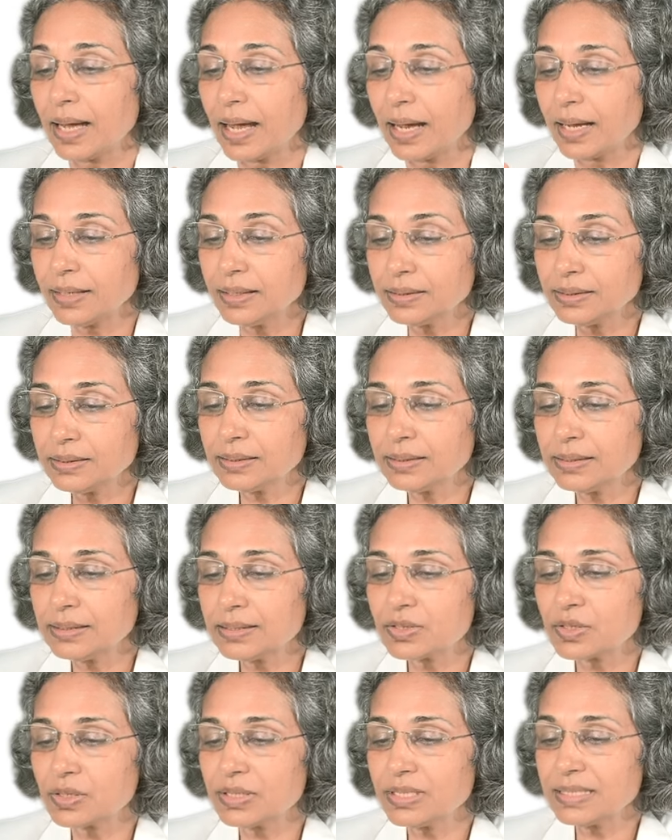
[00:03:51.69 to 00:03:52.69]
another
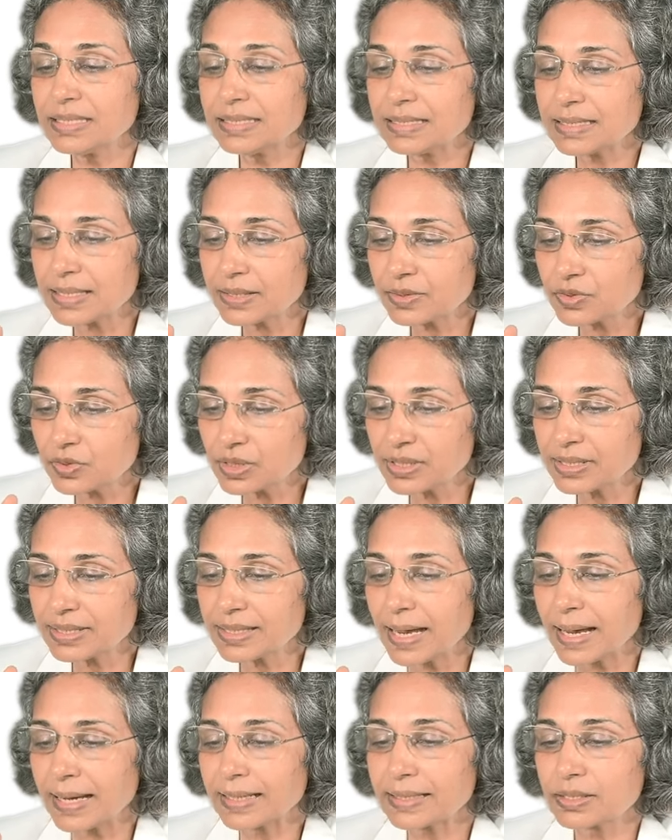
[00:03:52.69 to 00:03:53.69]
insulin is insulin
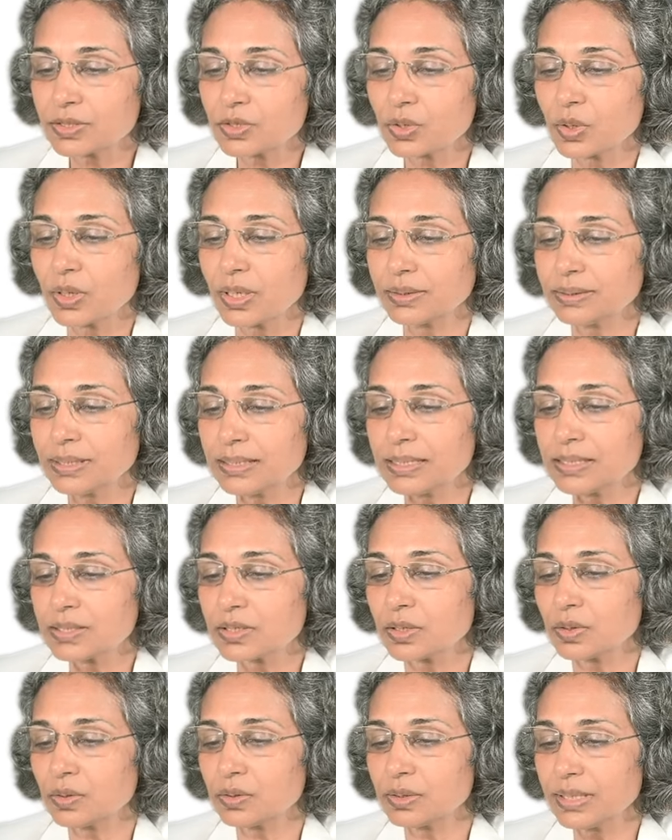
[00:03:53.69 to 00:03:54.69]
diantisora, that is
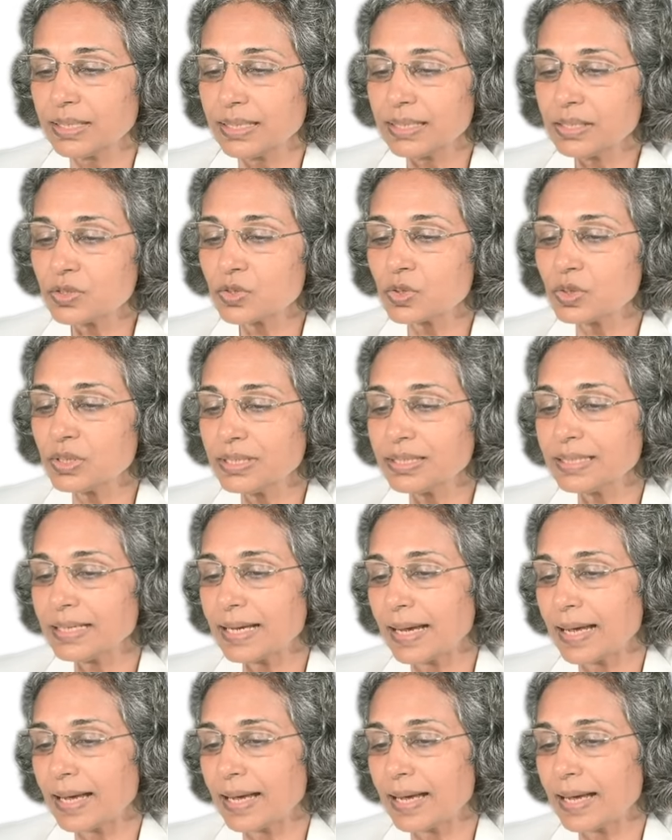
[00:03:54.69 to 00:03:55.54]
called insulin